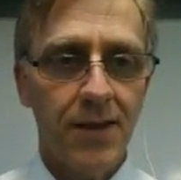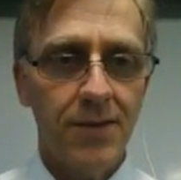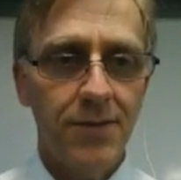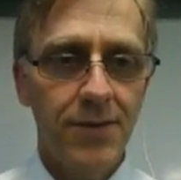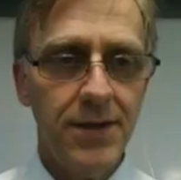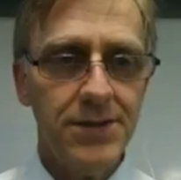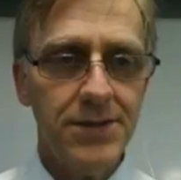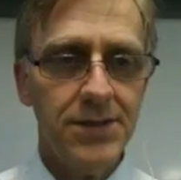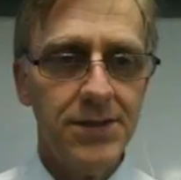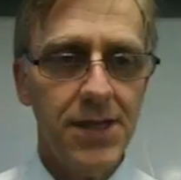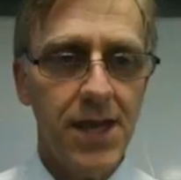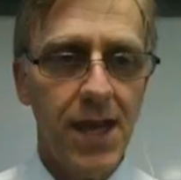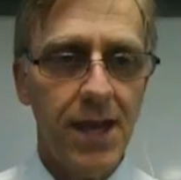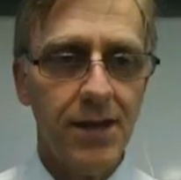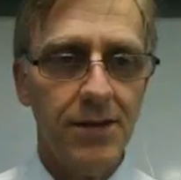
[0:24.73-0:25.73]
This is
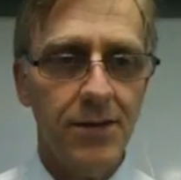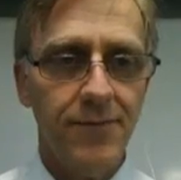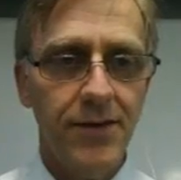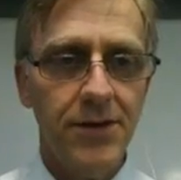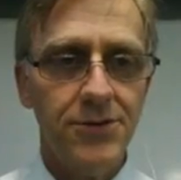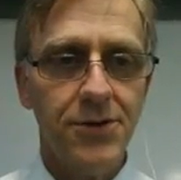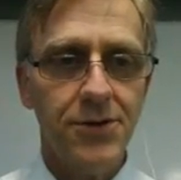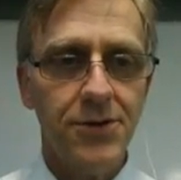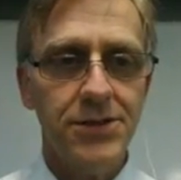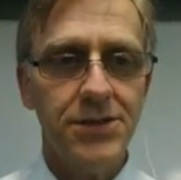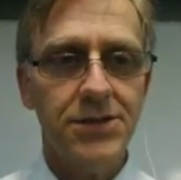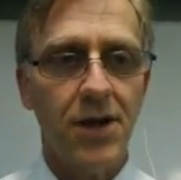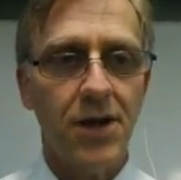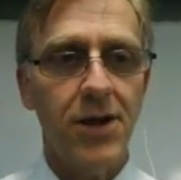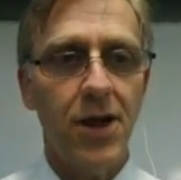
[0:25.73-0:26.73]
the angle of
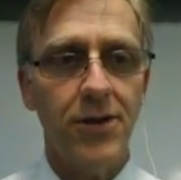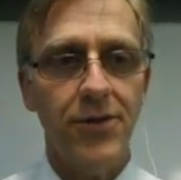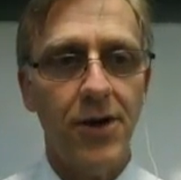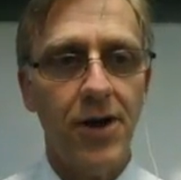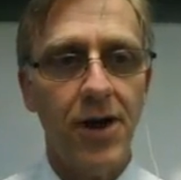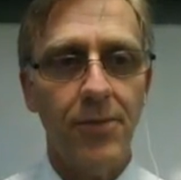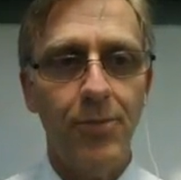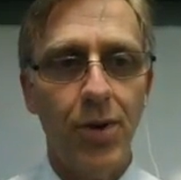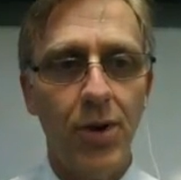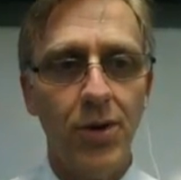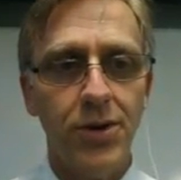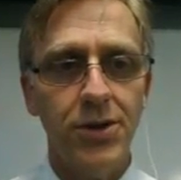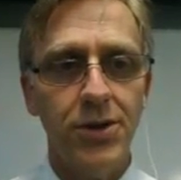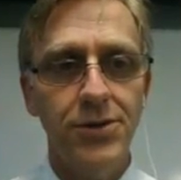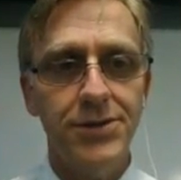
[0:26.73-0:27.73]
interest. I know the
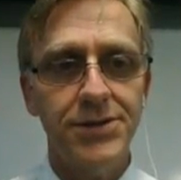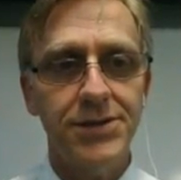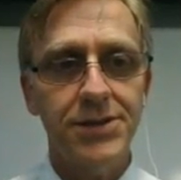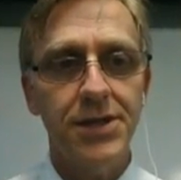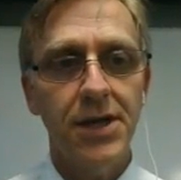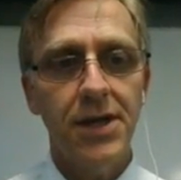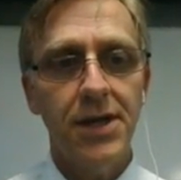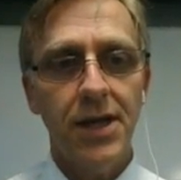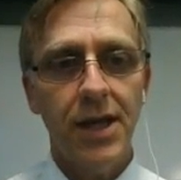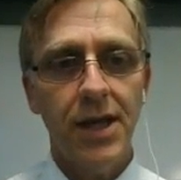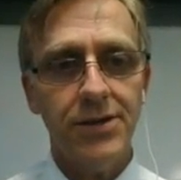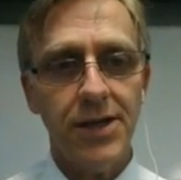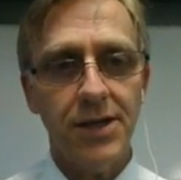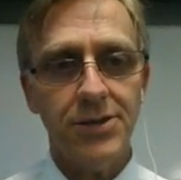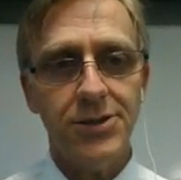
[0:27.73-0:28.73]
hypotenuse
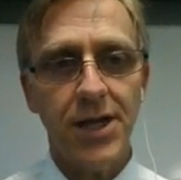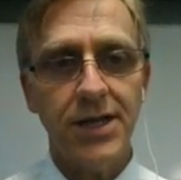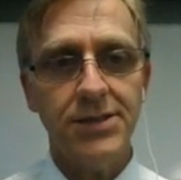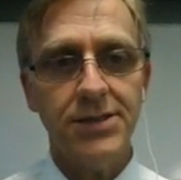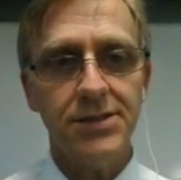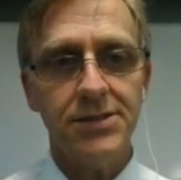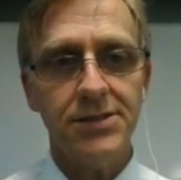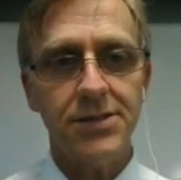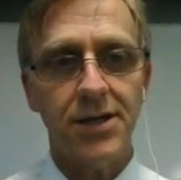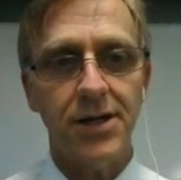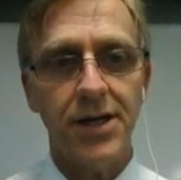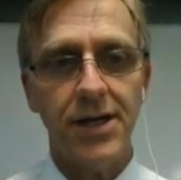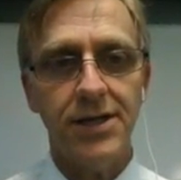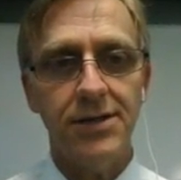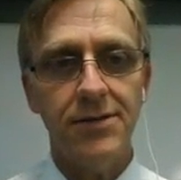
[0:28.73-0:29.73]
and the adjacent
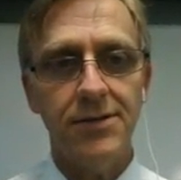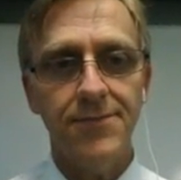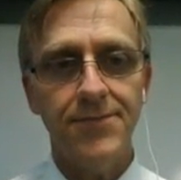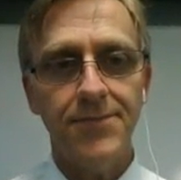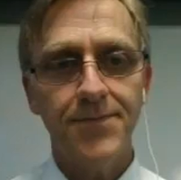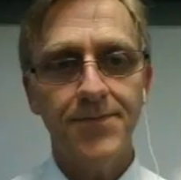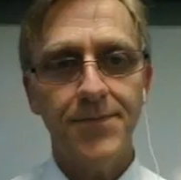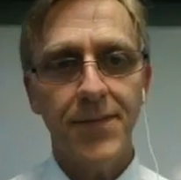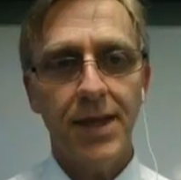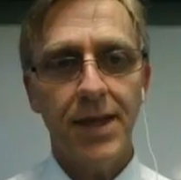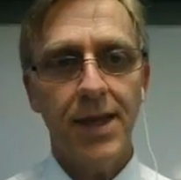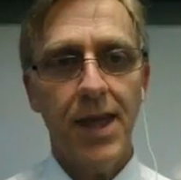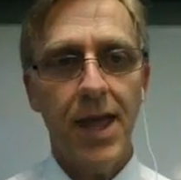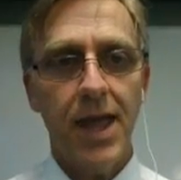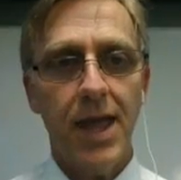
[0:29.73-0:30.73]
side,
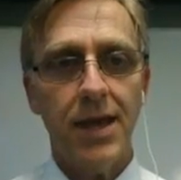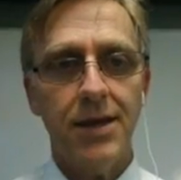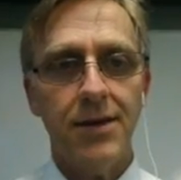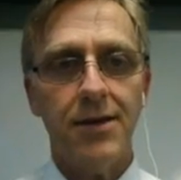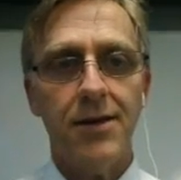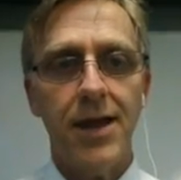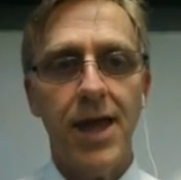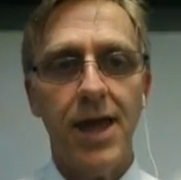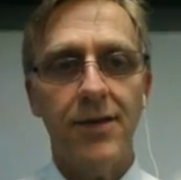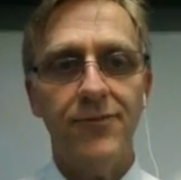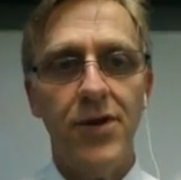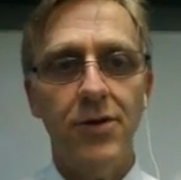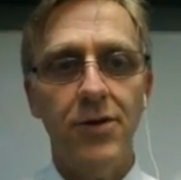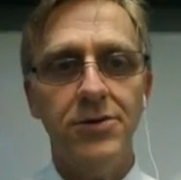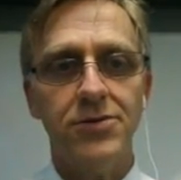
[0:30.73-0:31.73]
and I
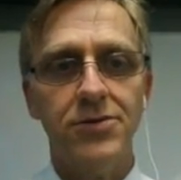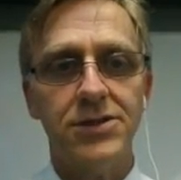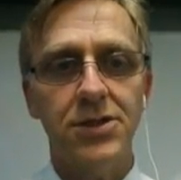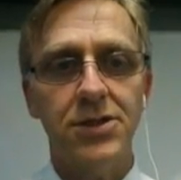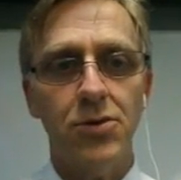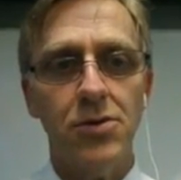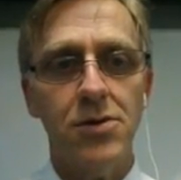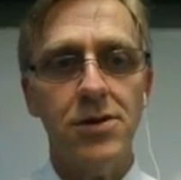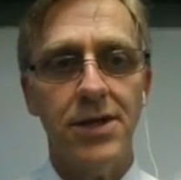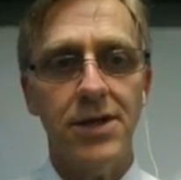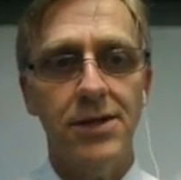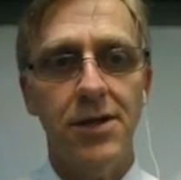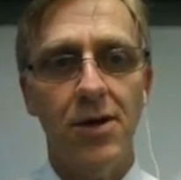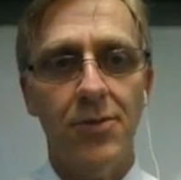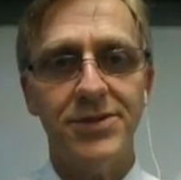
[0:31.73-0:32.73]
have no interest at all
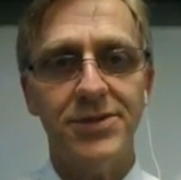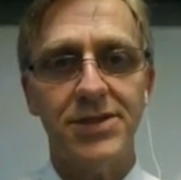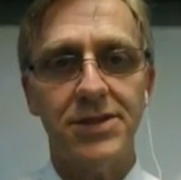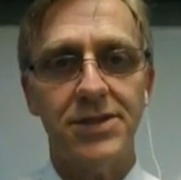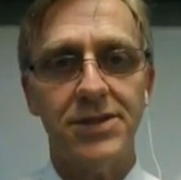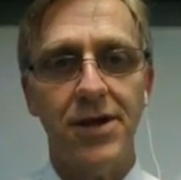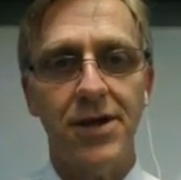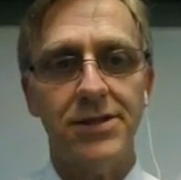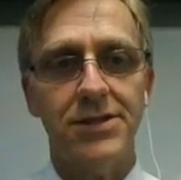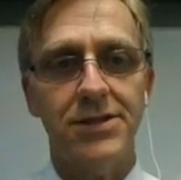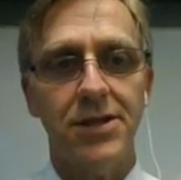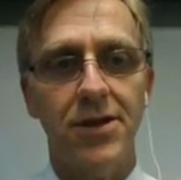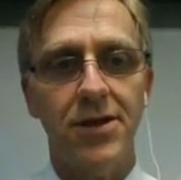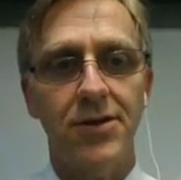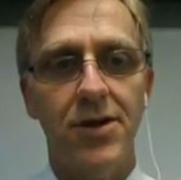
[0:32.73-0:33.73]
in the opposite side.
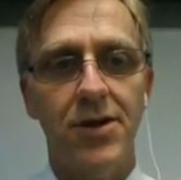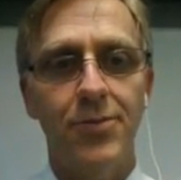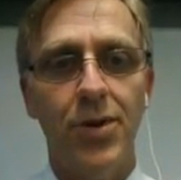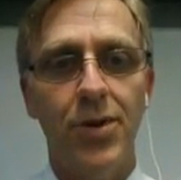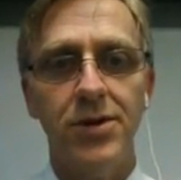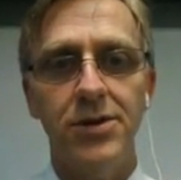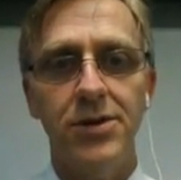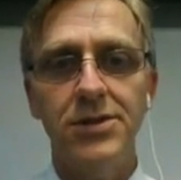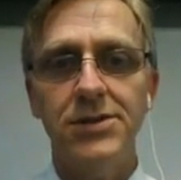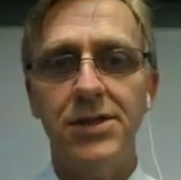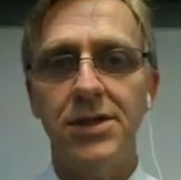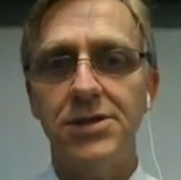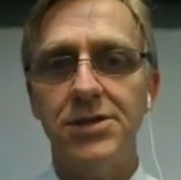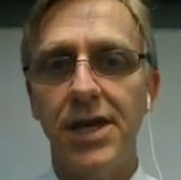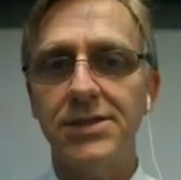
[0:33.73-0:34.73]
So hypotenuse
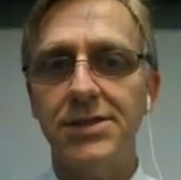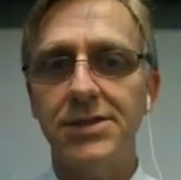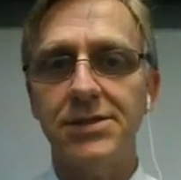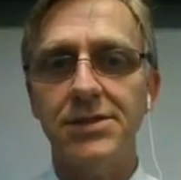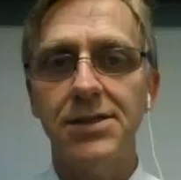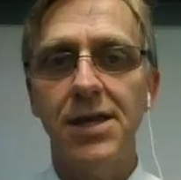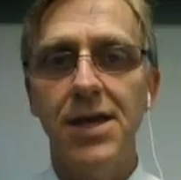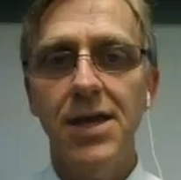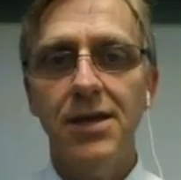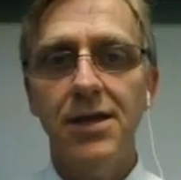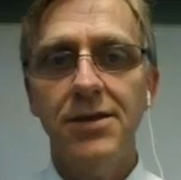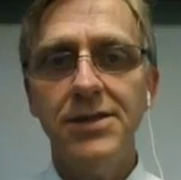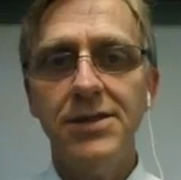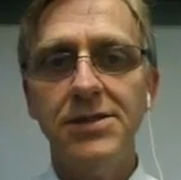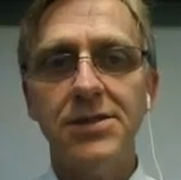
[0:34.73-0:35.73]
and adjacent,
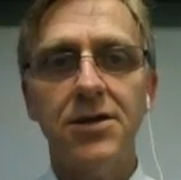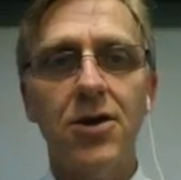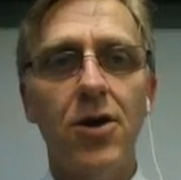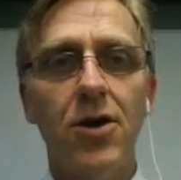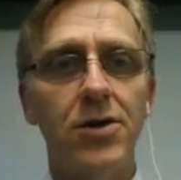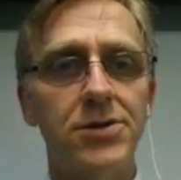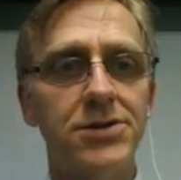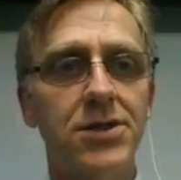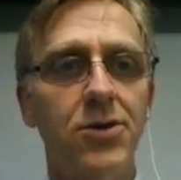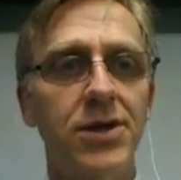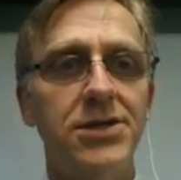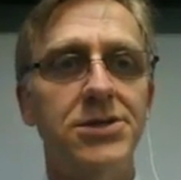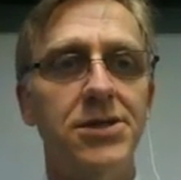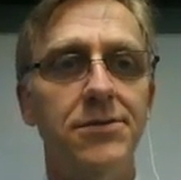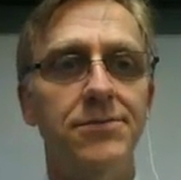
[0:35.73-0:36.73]
this is a cos
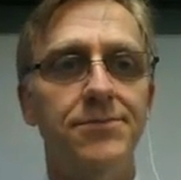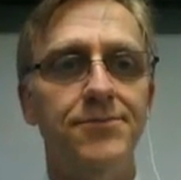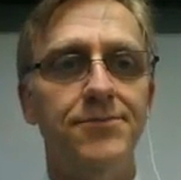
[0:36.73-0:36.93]
question.